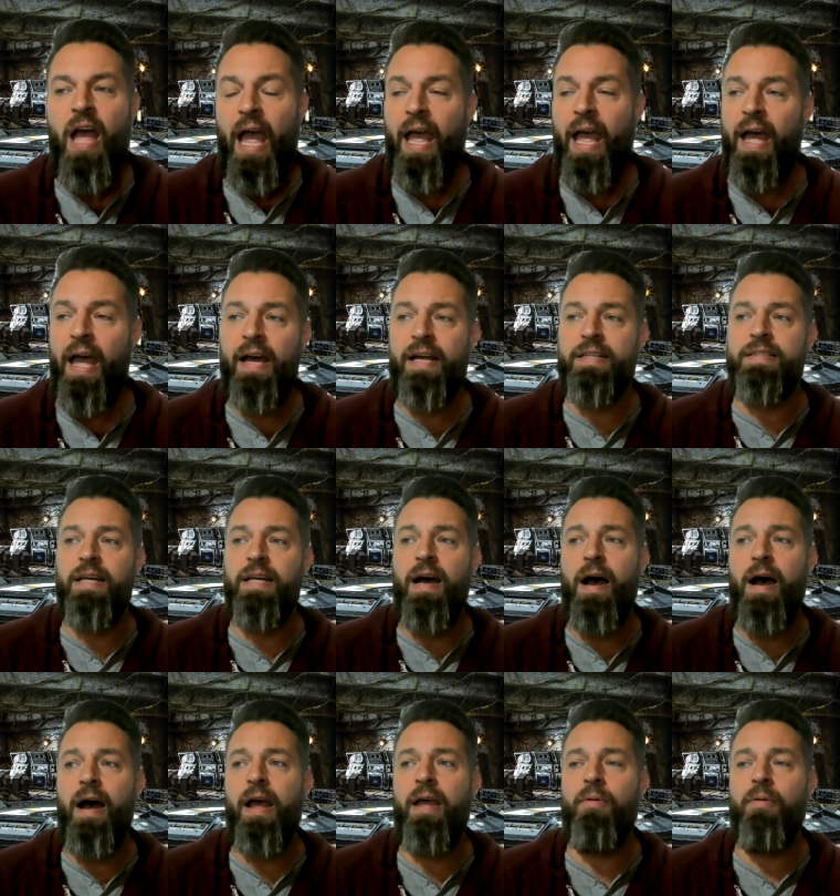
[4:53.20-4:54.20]
and
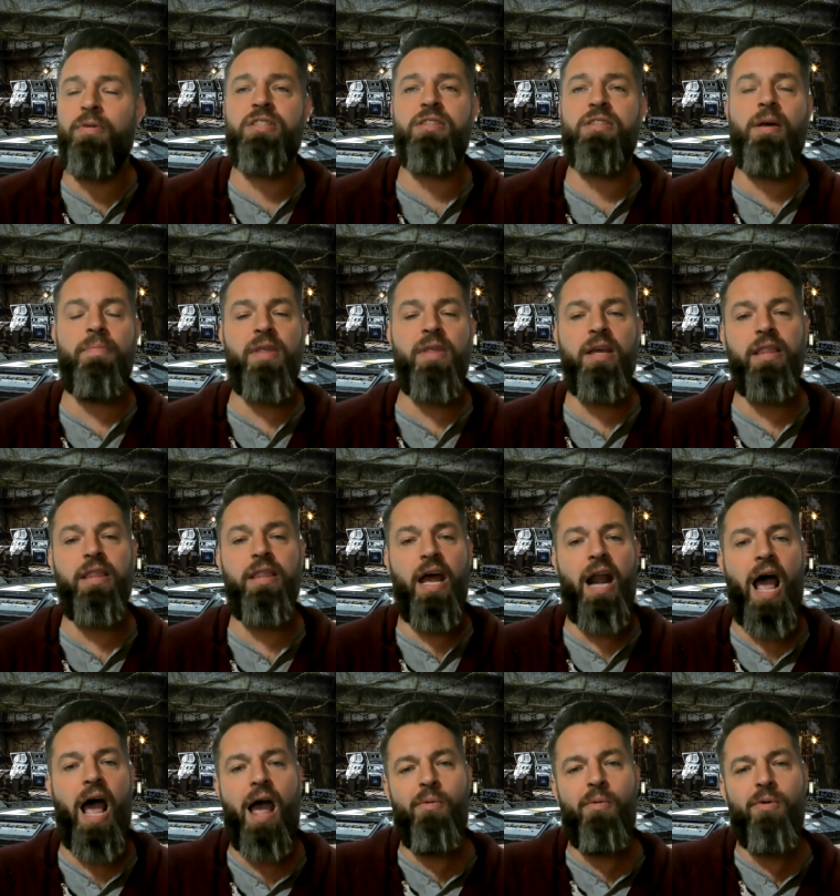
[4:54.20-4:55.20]
uh, it was something that
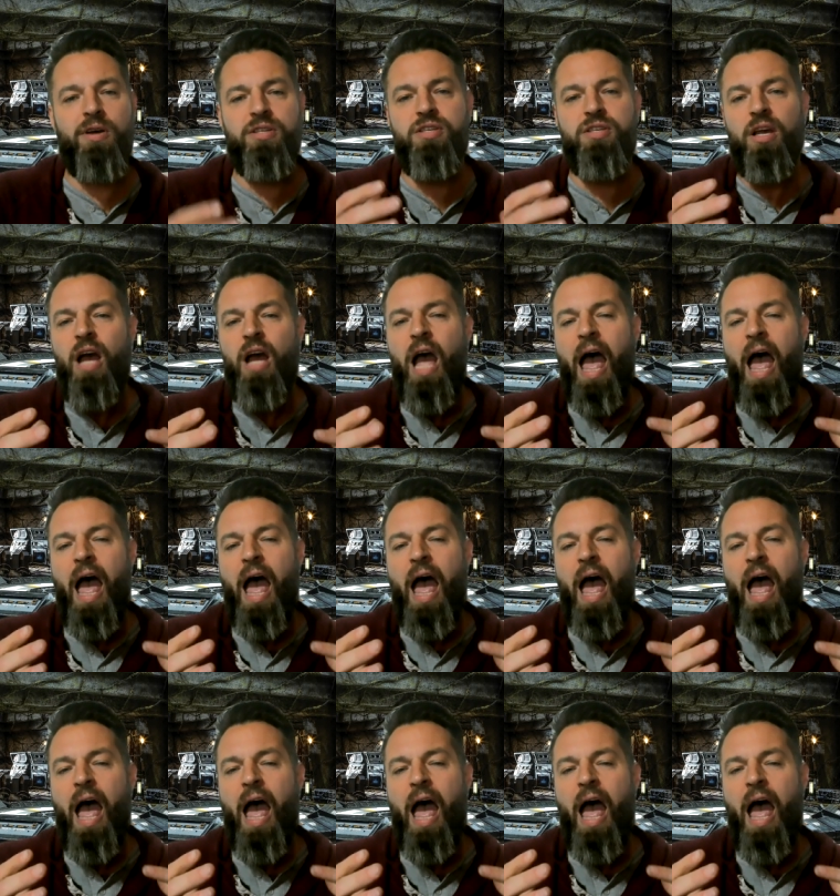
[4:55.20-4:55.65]
I was